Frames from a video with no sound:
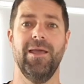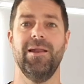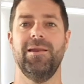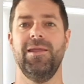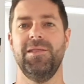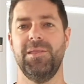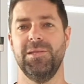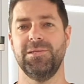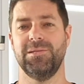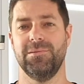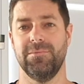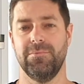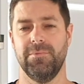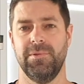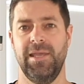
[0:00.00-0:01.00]

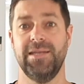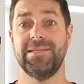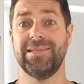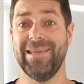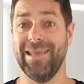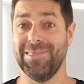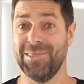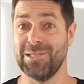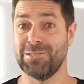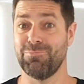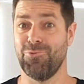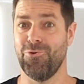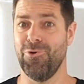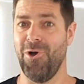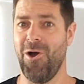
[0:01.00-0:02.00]
Let's get this
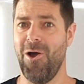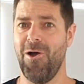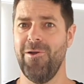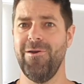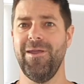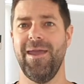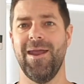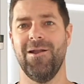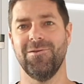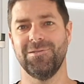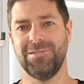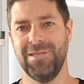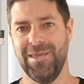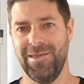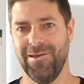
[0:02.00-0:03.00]
brew on, and I'll
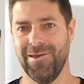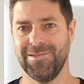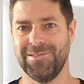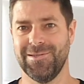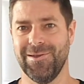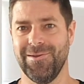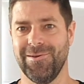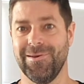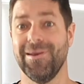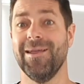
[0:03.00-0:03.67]
see you guys soon.